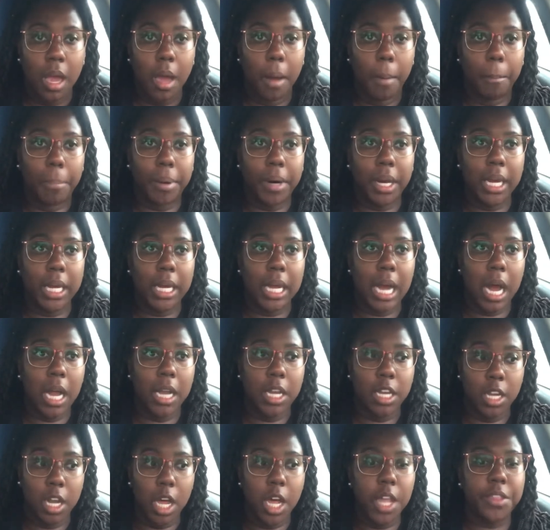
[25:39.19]
but
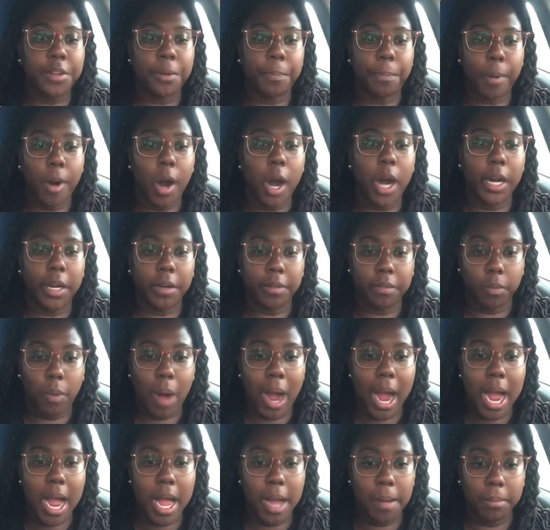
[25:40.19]
another part of
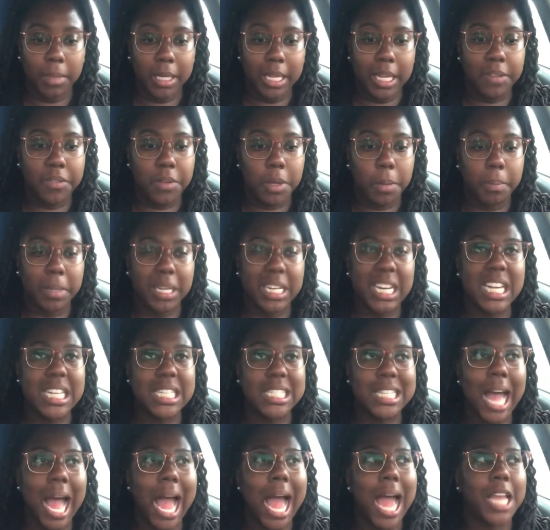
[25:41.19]
why I'm leaving because
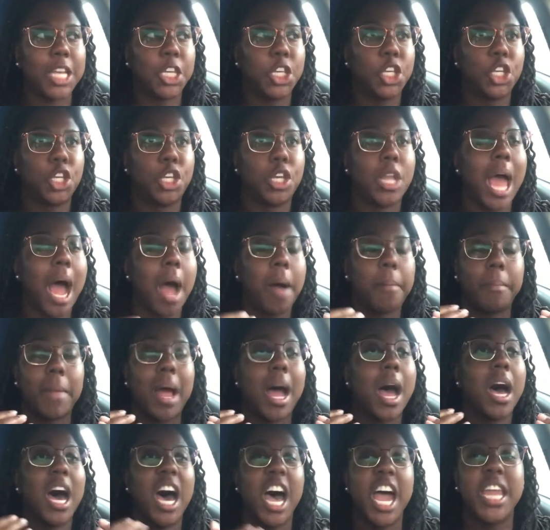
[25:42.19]
I I'm
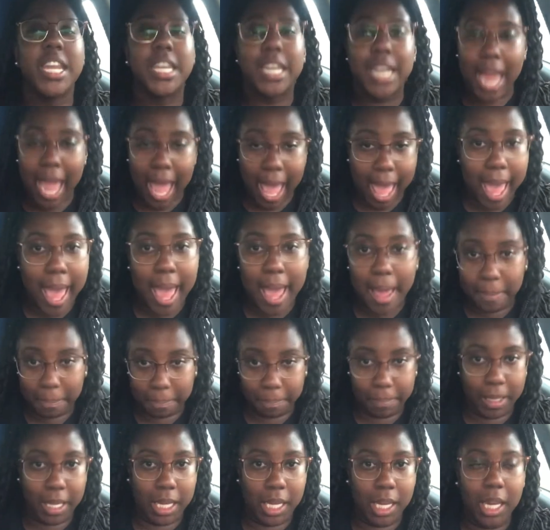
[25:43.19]

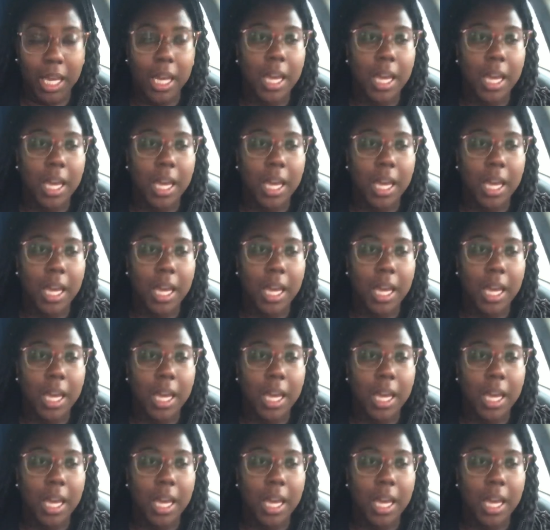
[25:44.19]
unhappy